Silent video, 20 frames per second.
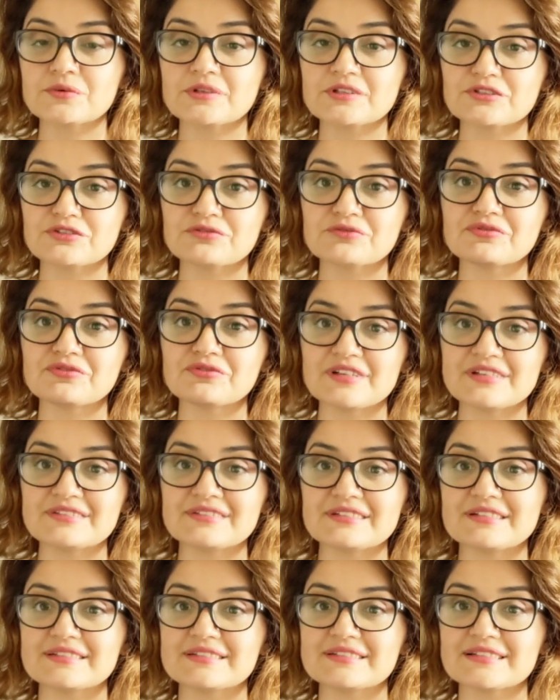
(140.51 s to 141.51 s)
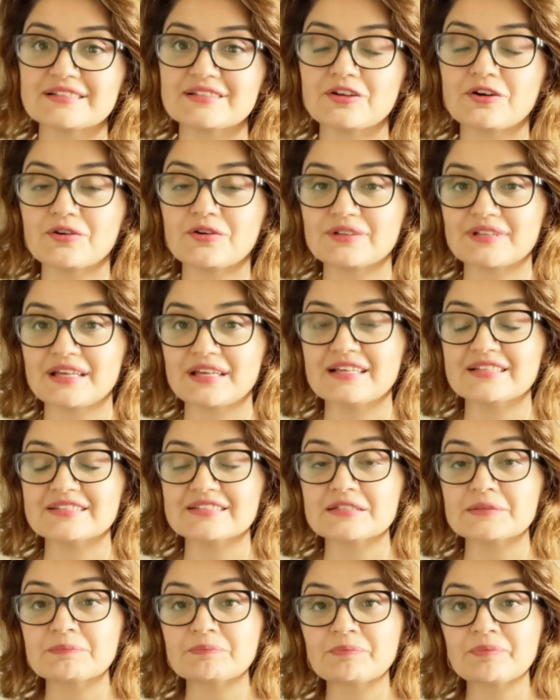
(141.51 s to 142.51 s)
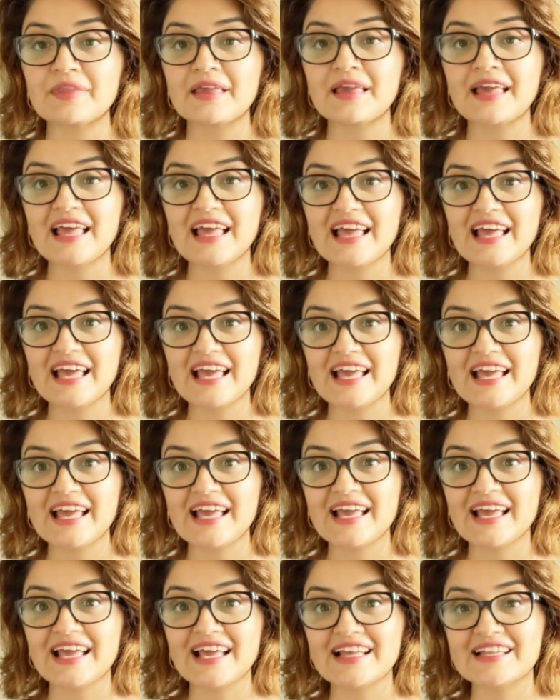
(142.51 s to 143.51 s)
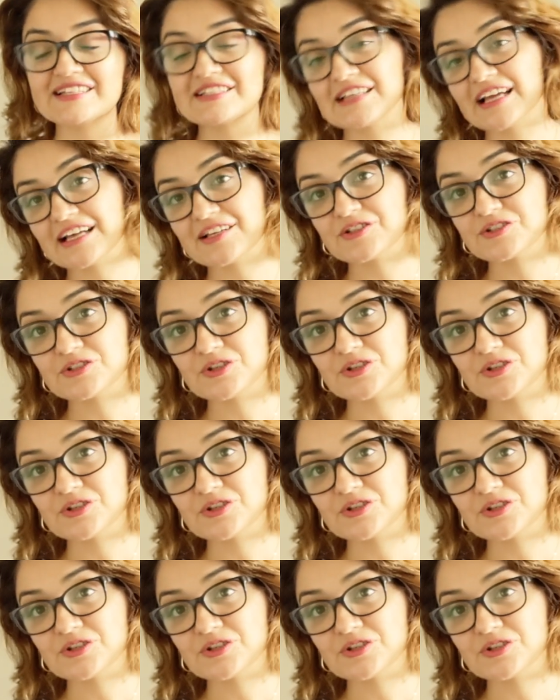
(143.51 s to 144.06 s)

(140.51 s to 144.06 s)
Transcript: quantum physics and all that. And